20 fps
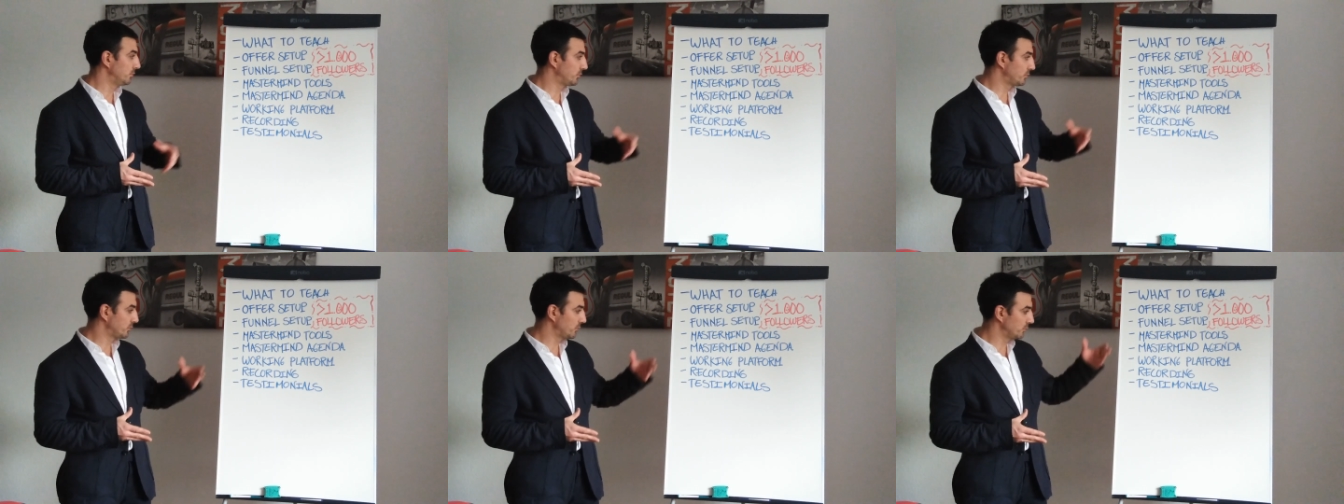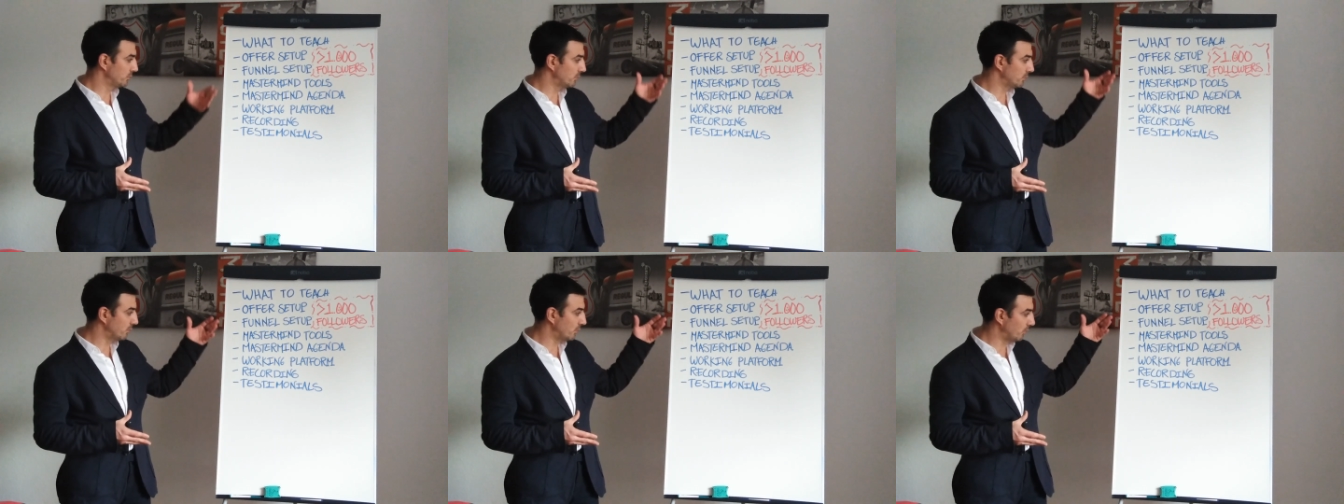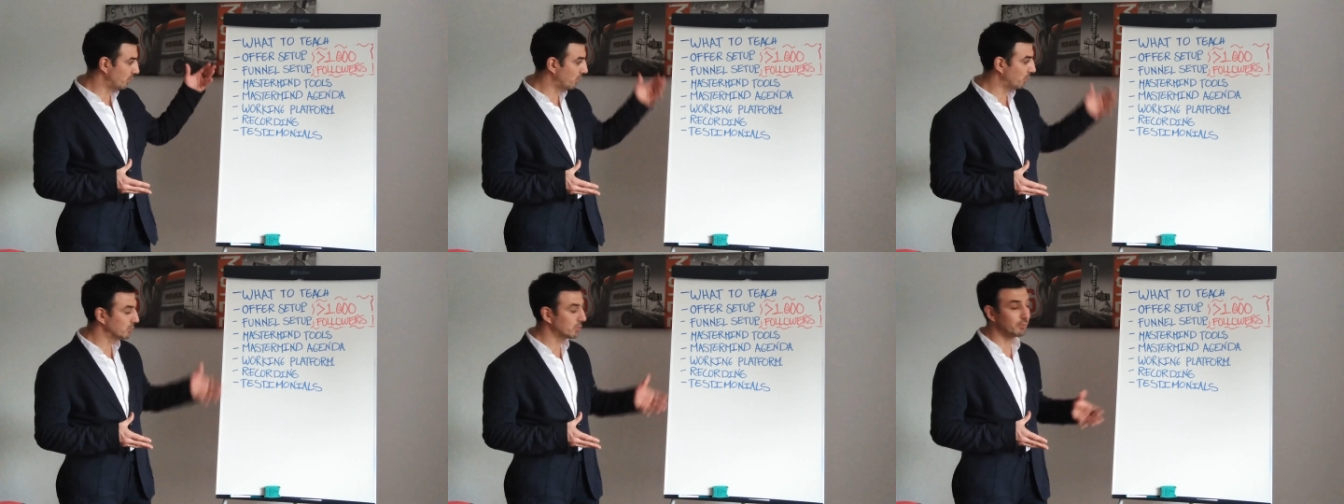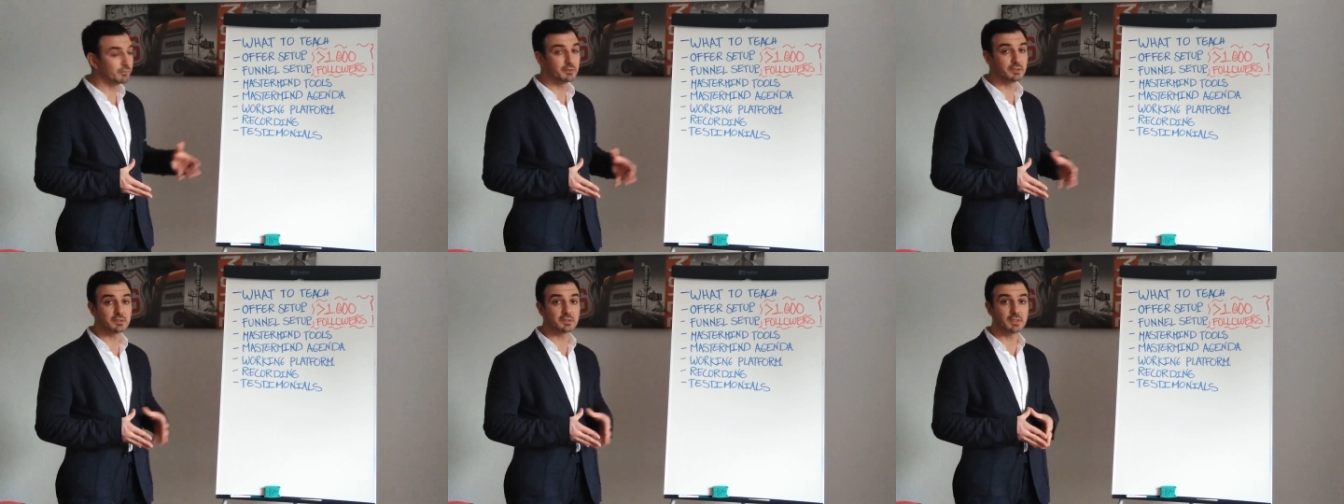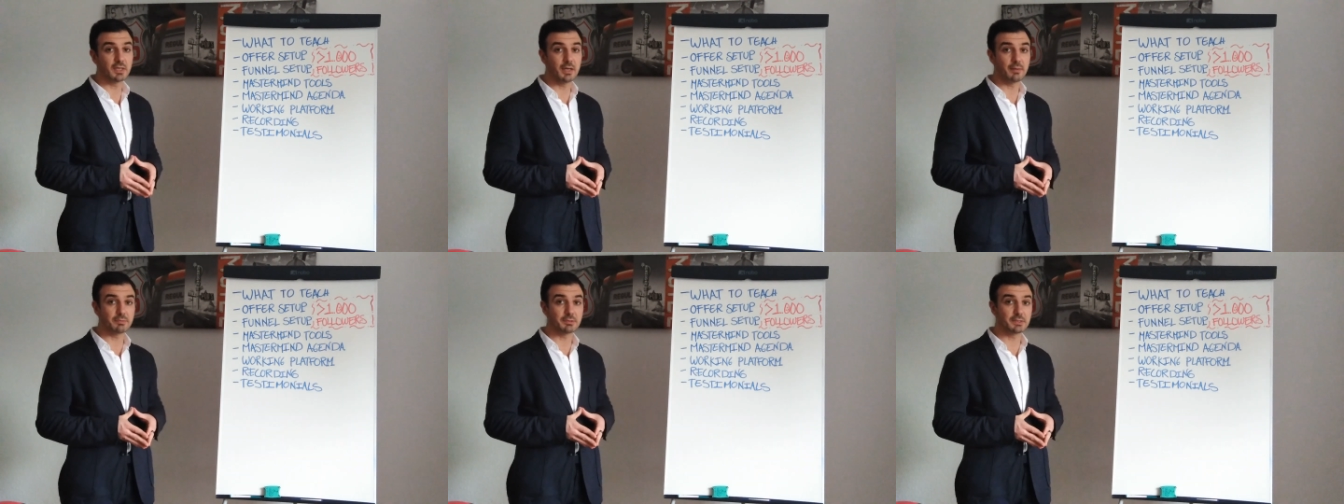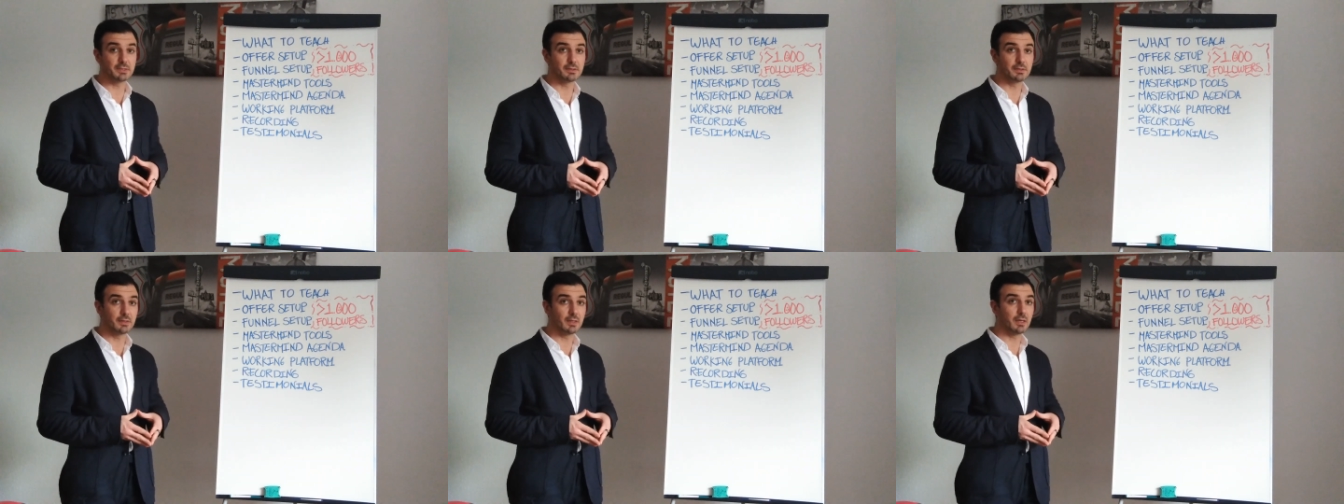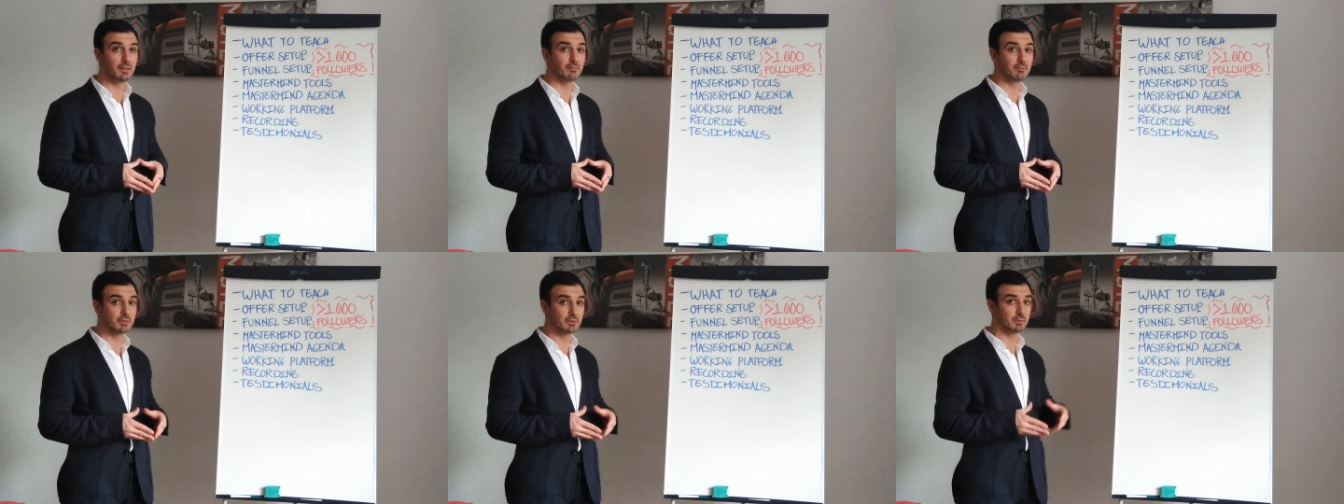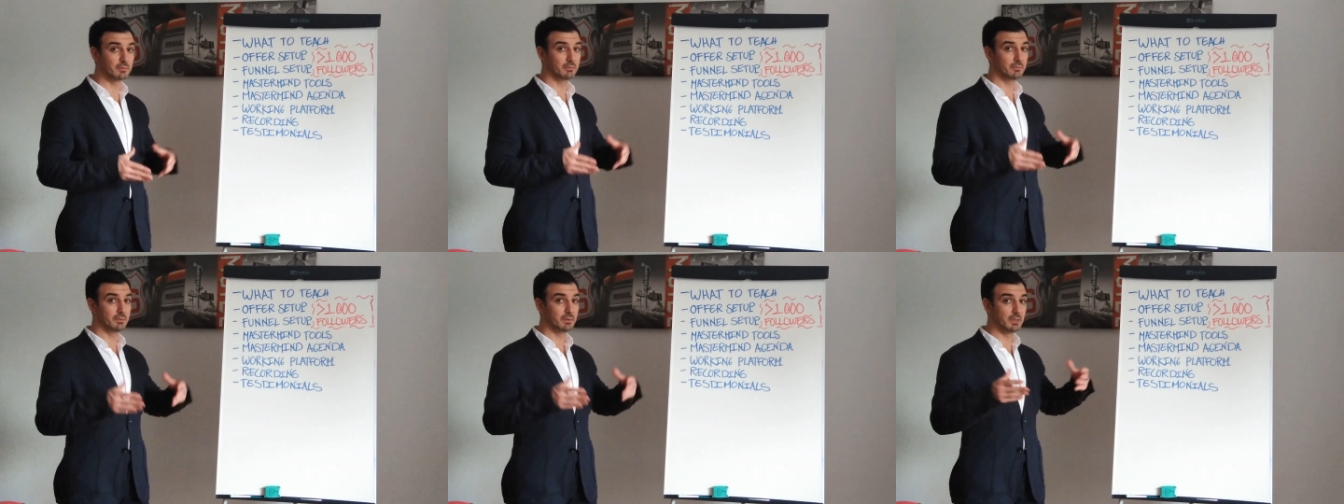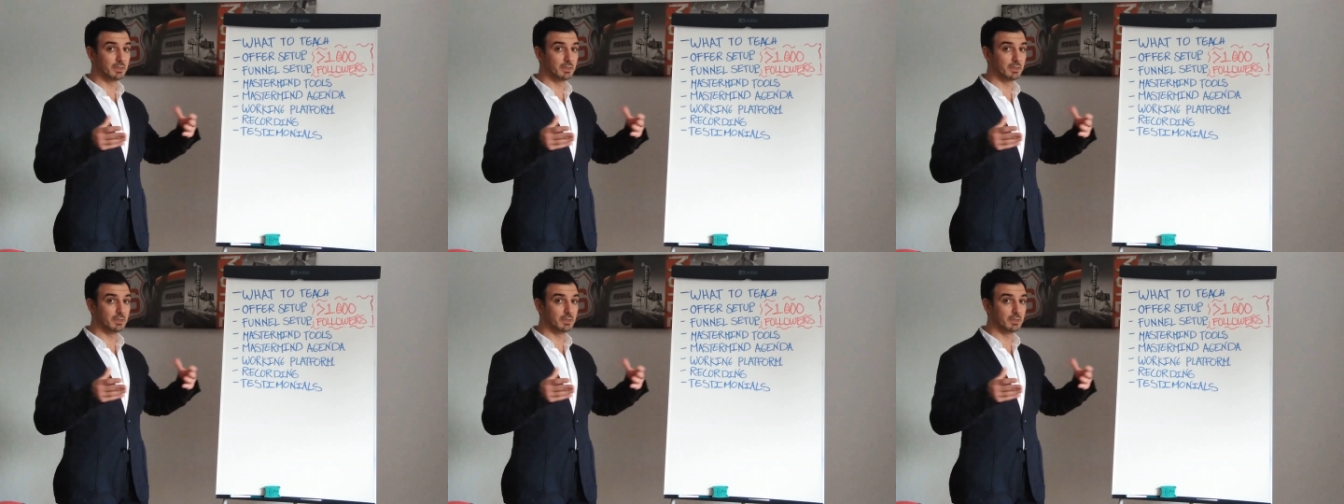through all of the steps, and I will